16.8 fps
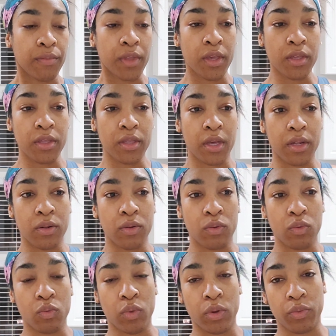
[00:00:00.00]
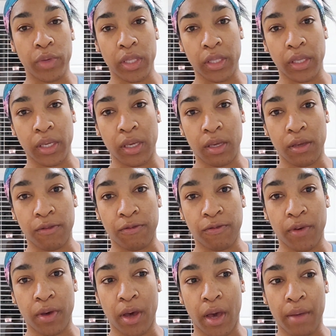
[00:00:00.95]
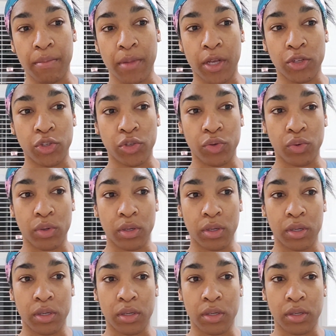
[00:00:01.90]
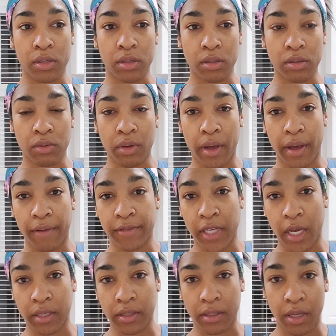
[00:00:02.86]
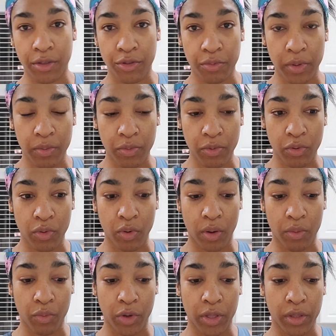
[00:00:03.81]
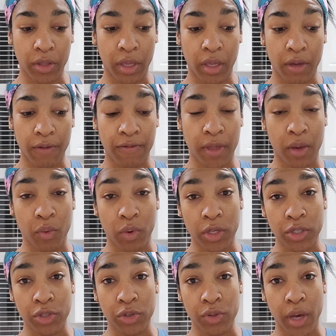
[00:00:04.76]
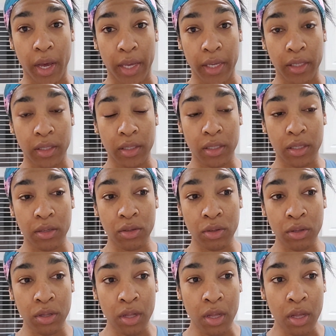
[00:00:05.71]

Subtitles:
And then when we leave, I'm not sure. I have to ask the other people I'm with, like if they want to do the hike still.